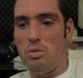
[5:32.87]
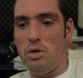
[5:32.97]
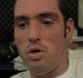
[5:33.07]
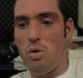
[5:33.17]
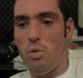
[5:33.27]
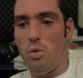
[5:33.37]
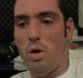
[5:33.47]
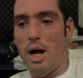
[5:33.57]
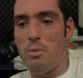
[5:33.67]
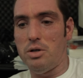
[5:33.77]
you
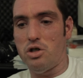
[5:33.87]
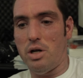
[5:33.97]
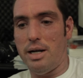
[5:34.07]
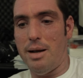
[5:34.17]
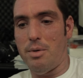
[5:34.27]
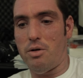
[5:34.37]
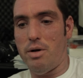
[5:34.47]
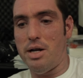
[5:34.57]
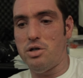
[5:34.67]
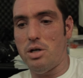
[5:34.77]
know, how much dynamic
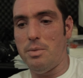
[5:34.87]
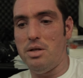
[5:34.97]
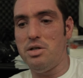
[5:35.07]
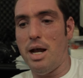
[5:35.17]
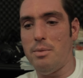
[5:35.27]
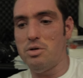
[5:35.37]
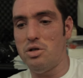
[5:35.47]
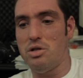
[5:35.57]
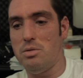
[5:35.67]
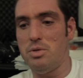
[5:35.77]
range some of these camera
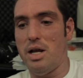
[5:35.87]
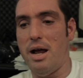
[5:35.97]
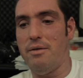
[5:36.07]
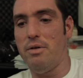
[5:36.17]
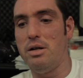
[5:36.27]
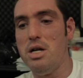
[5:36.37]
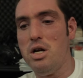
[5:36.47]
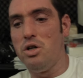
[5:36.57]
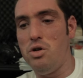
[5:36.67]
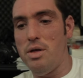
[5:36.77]
systems have. But
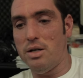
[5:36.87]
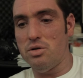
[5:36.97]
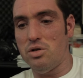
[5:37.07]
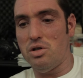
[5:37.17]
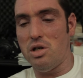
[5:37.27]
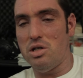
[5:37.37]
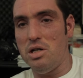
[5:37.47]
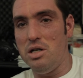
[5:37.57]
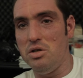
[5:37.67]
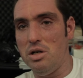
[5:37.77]

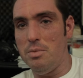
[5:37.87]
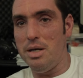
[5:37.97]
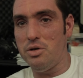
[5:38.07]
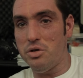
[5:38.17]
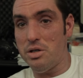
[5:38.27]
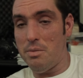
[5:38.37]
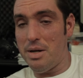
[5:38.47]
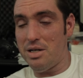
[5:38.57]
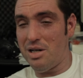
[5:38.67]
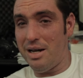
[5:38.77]
2016 is going to be interesting
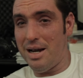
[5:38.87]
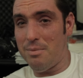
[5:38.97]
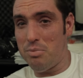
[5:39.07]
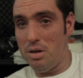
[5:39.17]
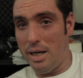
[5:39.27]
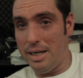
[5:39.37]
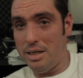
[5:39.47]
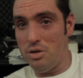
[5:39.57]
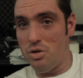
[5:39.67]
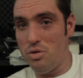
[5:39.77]
because I am
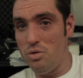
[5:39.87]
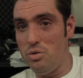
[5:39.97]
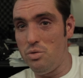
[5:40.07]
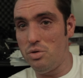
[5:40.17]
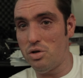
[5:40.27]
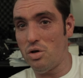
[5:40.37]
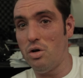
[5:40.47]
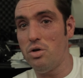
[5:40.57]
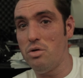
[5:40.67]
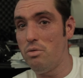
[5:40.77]
planning to
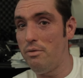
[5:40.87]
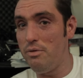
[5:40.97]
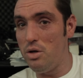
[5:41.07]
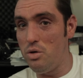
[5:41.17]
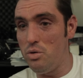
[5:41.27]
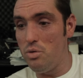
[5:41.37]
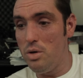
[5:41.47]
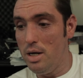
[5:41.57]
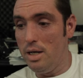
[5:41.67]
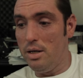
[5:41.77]
start to
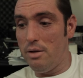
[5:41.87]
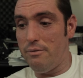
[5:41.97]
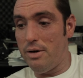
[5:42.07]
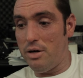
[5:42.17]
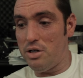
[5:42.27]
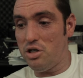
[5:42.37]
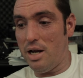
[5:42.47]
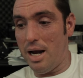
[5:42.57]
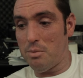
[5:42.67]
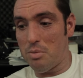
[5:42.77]
review various
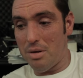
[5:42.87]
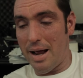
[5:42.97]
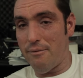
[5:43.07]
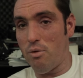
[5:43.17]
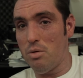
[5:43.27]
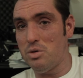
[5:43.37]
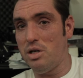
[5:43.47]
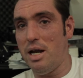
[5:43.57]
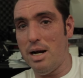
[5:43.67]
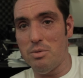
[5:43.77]
camera platforms
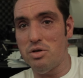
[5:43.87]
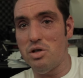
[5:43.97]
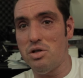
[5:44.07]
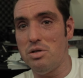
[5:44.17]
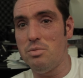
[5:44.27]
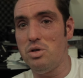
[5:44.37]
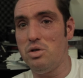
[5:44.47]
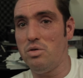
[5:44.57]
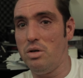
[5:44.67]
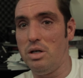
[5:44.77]
and camera
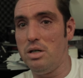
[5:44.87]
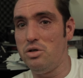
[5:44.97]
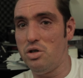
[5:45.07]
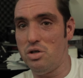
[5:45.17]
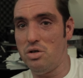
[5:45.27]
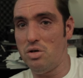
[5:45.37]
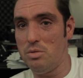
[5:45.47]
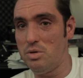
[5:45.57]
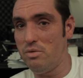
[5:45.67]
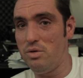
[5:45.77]
systems, just in
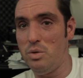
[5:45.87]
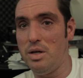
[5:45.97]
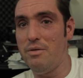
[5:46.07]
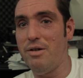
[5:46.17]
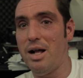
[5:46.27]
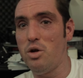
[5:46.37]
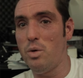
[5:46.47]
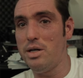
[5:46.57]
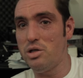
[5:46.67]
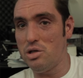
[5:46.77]
terms of doing
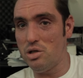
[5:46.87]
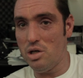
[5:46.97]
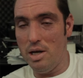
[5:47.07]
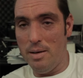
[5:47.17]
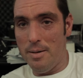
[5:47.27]
evaluations